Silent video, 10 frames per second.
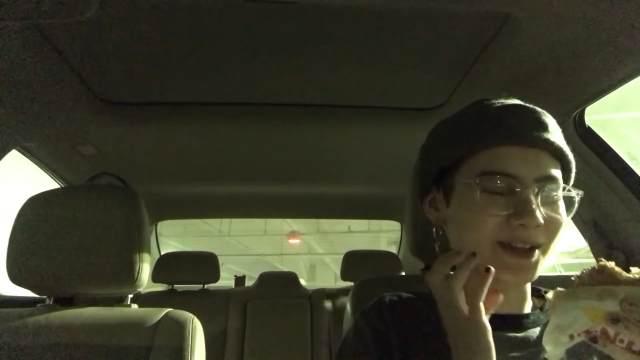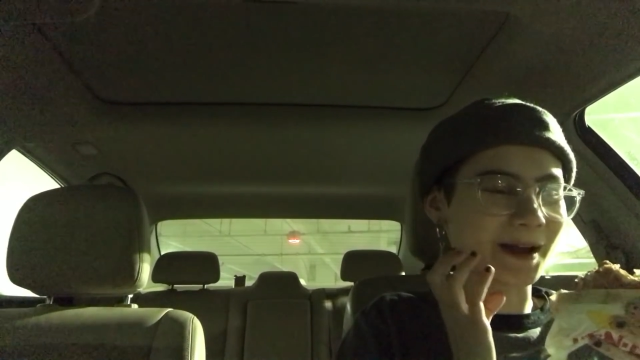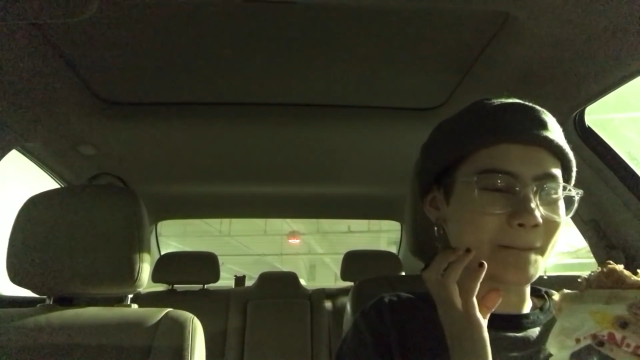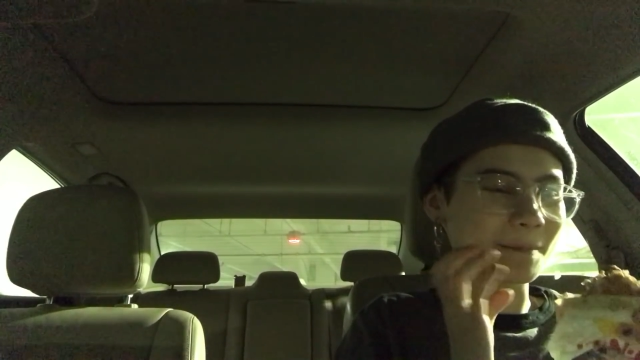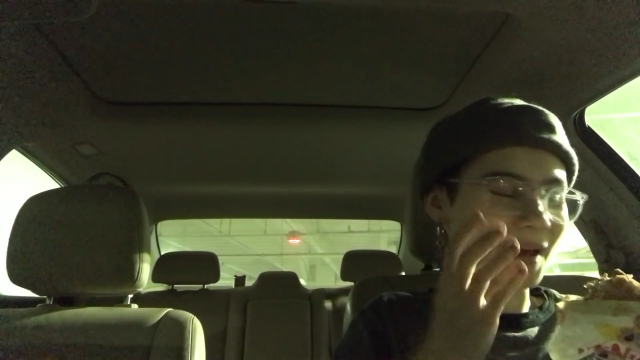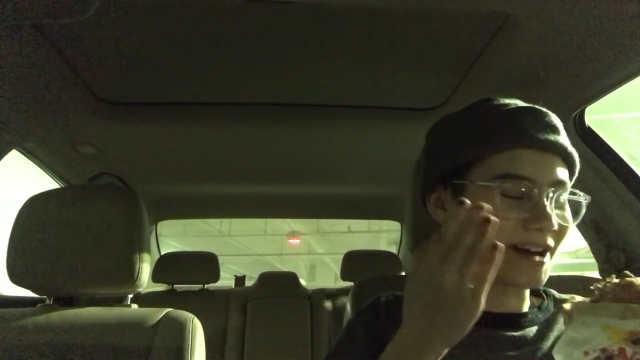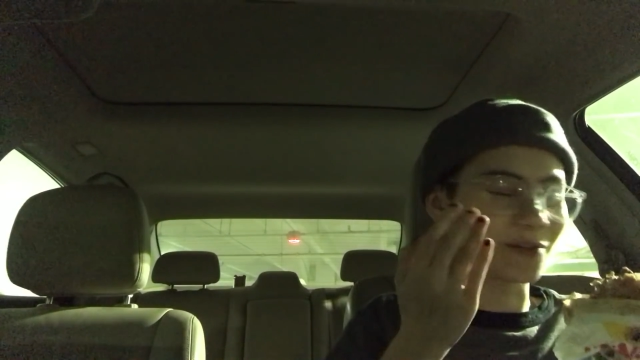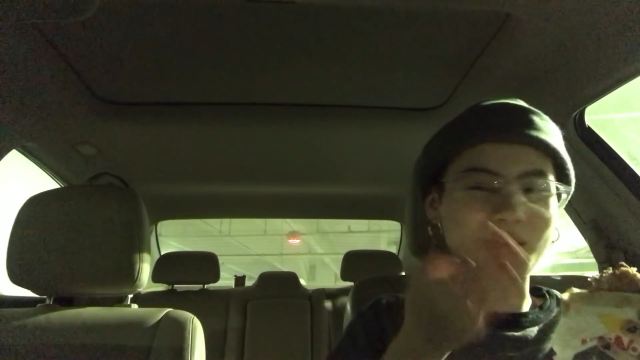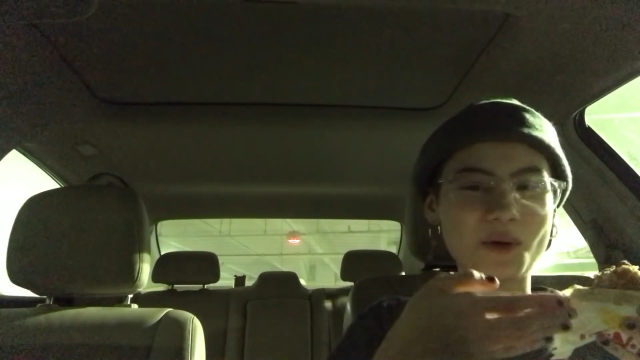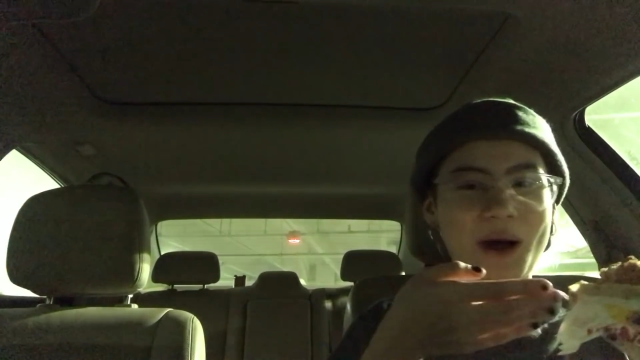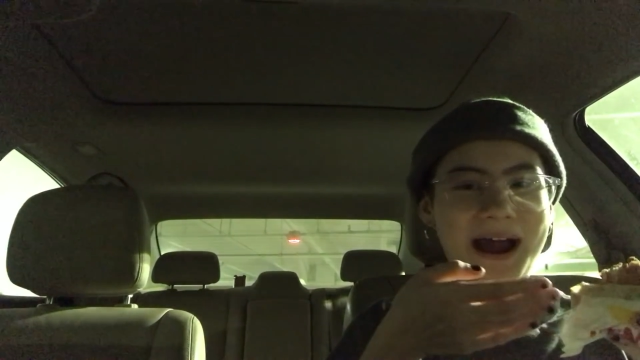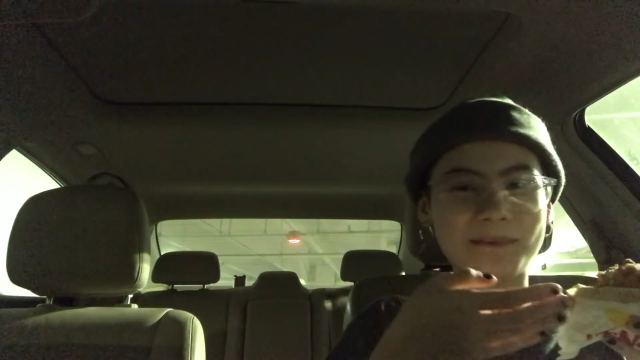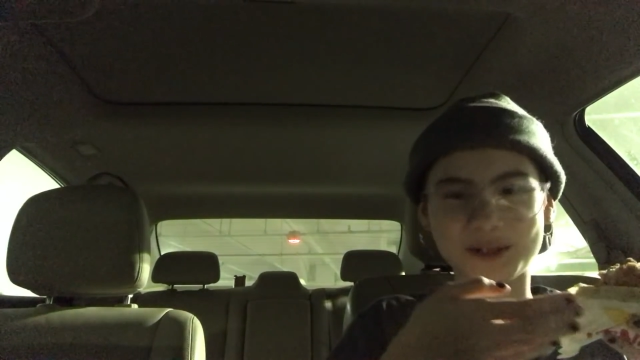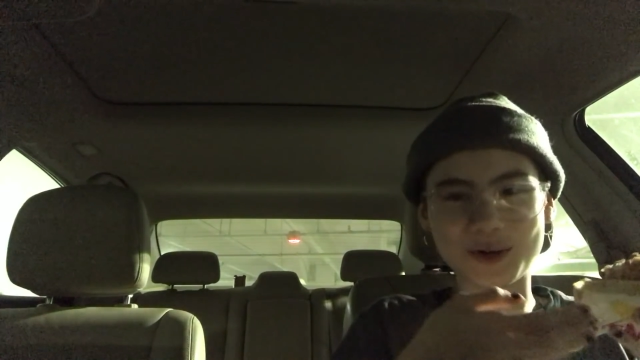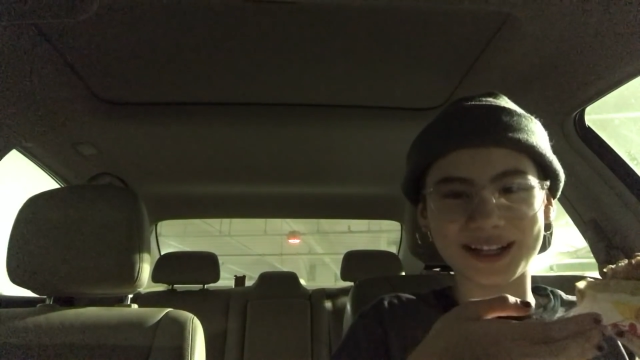Like, I don't know why
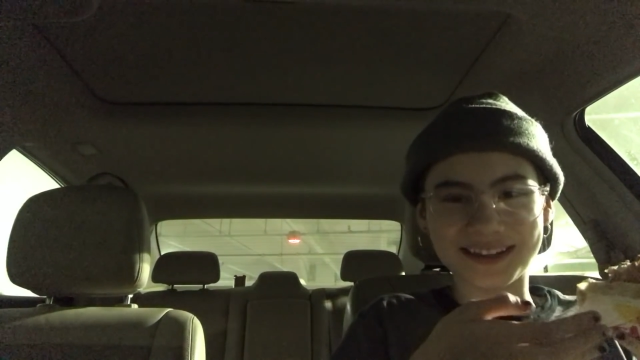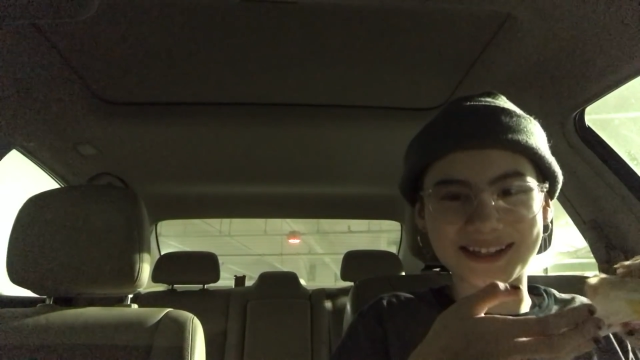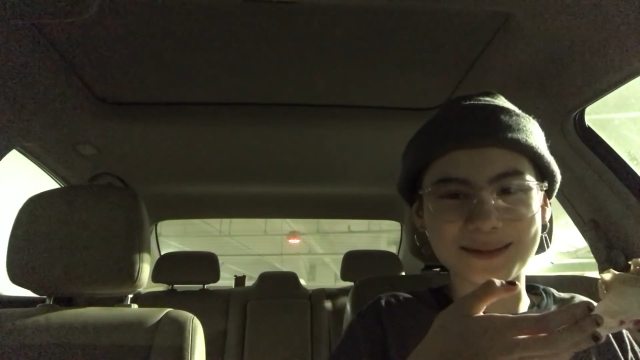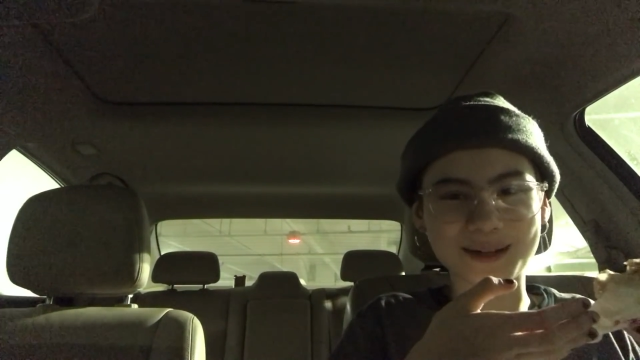I'm doing this,